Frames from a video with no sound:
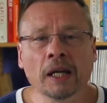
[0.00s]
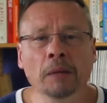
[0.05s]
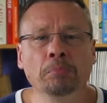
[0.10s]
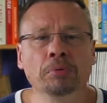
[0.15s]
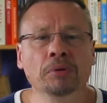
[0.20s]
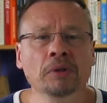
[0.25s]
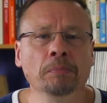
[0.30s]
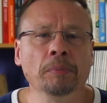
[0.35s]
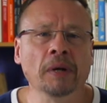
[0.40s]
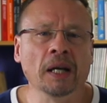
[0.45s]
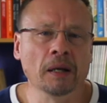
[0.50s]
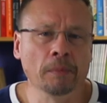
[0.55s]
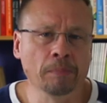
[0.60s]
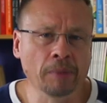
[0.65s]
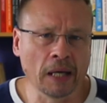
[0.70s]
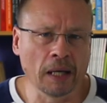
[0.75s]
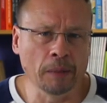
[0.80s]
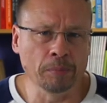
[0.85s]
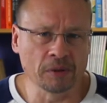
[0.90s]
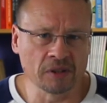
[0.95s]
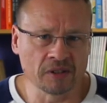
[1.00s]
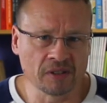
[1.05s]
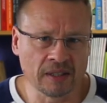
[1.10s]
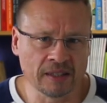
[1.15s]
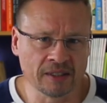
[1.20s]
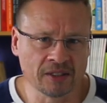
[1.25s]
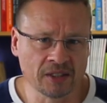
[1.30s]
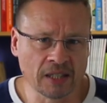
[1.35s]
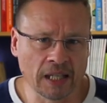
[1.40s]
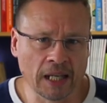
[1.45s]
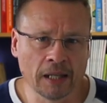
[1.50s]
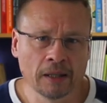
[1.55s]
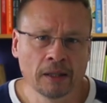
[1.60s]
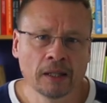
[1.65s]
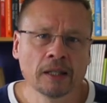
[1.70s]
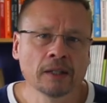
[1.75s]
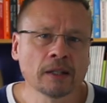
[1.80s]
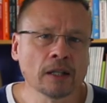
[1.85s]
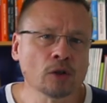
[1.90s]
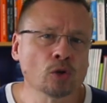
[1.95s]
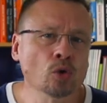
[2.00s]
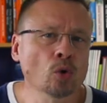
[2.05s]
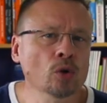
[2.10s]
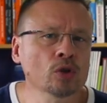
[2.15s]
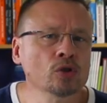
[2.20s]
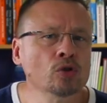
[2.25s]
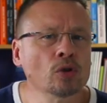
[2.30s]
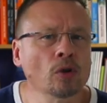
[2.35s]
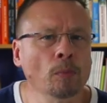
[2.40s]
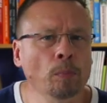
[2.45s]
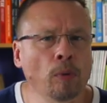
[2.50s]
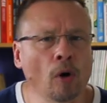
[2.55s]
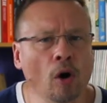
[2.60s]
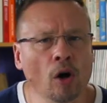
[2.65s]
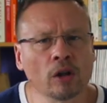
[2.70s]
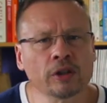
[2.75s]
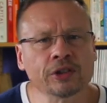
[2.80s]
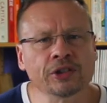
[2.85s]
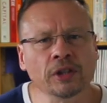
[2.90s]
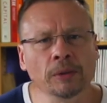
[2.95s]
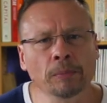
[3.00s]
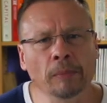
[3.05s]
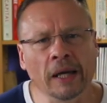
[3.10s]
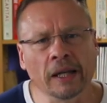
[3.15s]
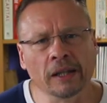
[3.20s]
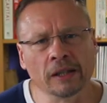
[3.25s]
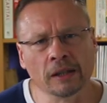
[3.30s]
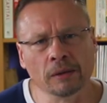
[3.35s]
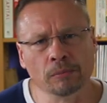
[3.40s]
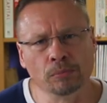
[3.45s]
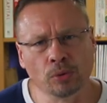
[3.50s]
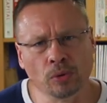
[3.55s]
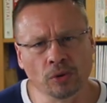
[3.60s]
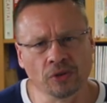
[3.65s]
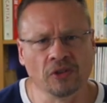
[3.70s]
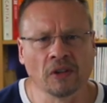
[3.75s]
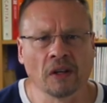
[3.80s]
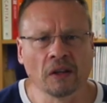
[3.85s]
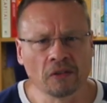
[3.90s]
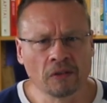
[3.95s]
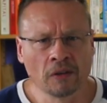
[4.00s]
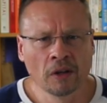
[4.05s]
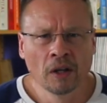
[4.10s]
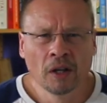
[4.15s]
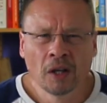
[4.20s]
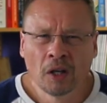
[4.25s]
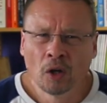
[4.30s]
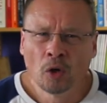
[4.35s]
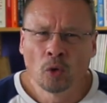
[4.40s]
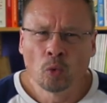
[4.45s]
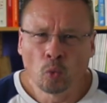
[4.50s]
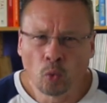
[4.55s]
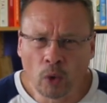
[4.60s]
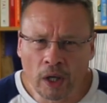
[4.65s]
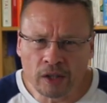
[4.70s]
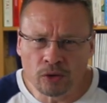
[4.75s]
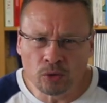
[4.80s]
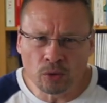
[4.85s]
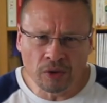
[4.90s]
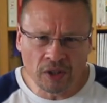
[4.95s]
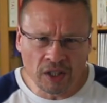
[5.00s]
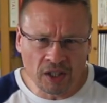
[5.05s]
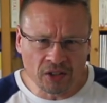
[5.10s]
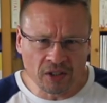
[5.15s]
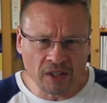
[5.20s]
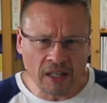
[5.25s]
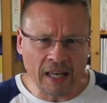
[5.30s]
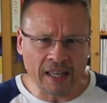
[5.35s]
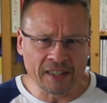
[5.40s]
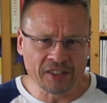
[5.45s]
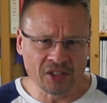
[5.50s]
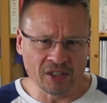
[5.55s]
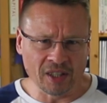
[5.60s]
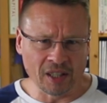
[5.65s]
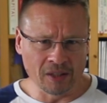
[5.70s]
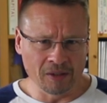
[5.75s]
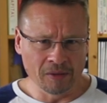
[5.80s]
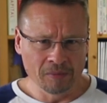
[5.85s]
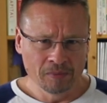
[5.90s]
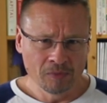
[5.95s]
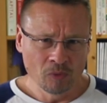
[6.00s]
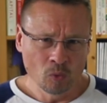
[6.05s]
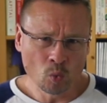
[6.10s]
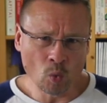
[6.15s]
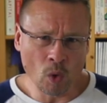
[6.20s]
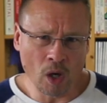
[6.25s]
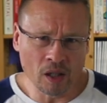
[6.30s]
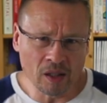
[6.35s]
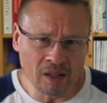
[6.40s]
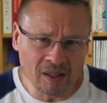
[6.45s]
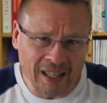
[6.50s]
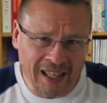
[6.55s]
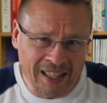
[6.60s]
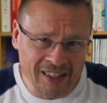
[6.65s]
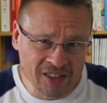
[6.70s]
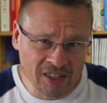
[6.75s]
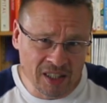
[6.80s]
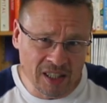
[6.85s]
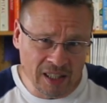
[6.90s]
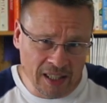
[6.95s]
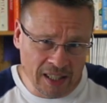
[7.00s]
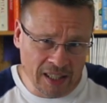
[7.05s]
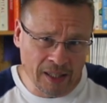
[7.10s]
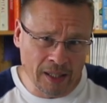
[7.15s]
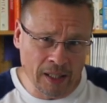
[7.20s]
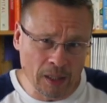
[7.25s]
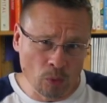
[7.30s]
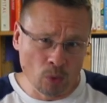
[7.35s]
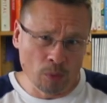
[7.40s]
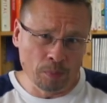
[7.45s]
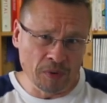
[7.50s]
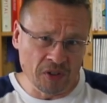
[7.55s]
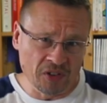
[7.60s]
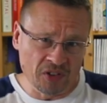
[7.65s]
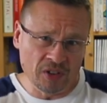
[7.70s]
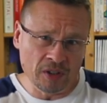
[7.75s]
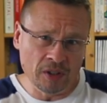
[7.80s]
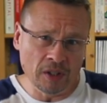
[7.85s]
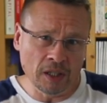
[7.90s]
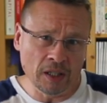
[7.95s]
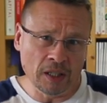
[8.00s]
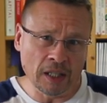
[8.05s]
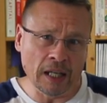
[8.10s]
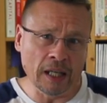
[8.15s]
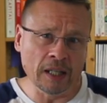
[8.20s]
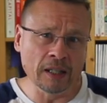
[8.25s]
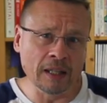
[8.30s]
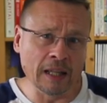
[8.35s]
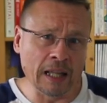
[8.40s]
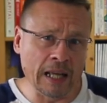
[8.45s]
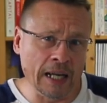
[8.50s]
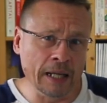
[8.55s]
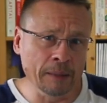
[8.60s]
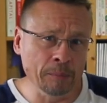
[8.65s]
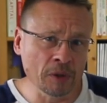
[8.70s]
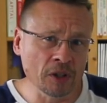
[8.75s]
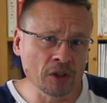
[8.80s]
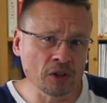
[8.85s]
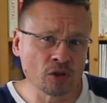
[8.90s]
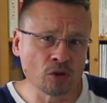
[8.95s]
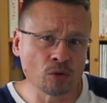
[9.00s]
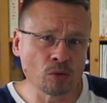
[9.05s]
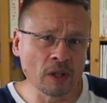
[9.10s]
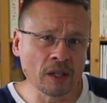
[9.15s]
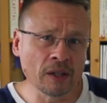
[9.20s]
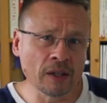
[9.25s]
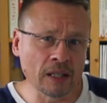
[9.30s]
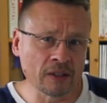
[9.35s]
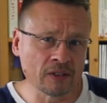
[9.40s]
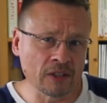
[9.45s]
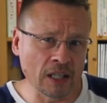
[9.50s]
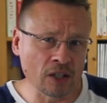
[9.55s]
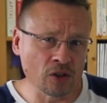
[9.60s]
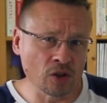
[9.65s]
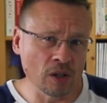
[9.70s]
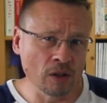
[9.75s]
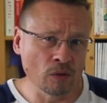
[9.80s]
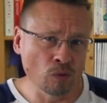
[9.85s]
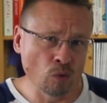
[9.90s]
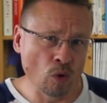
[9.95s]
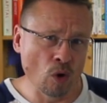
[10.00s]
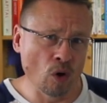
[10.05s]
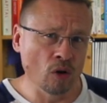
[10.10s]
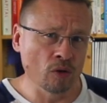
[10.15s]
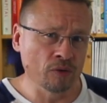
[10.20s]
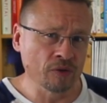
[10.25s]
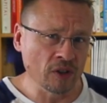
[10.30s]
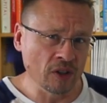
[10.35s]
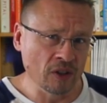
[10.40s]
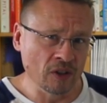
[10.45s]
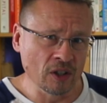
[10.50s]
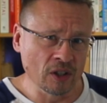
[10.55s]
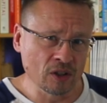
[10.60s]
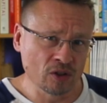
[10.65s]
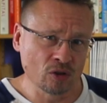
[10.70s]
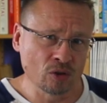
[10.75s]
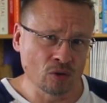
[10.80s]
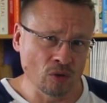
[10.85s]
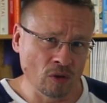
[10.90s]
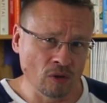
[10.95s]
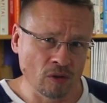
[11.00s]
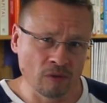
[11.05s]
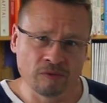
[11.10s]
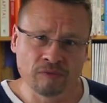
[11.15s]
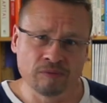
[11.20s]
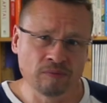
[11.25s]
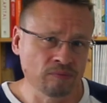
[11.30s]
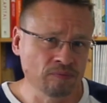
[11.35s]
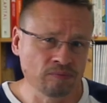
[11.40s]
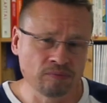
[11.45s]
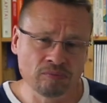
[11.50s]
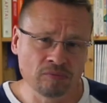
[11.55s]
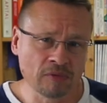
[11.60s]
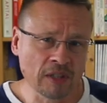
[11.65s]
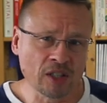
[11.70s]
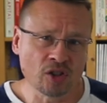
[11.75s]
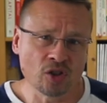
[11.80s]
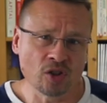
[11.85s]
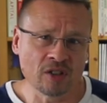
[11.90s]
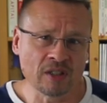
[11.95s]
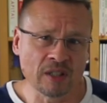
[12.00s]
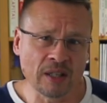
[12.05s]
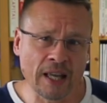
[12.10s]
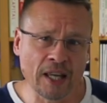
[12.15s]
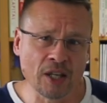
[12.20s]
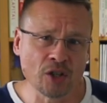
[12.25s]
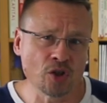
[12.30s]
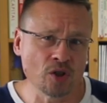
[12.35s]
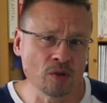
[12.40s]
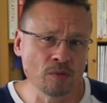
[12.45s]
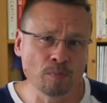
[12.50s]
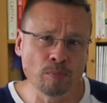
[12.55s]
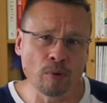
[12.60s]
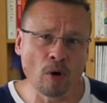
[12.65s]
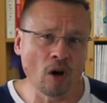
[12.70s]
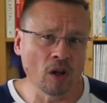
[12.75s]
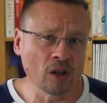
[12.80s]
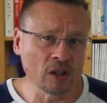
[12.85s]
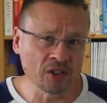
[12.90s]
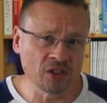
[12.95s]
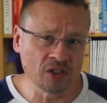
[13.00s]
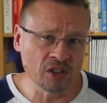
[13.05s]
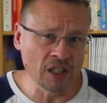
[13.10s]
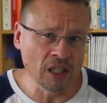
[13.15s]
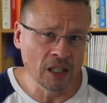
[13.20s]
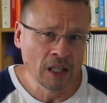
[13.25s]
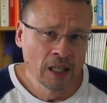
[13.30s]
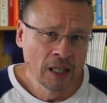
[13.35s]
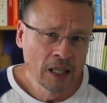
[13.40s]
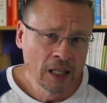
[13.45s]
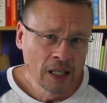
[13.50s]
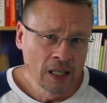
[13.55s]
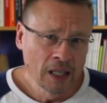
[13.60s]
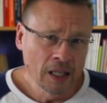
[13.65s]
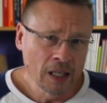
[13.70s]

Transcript: They prepare papers, let's say, that go into the policy-making process. Where do these guys sit? Well, ideally, they would be sitting in a line ministry that's actually involved in this sort of legislation policy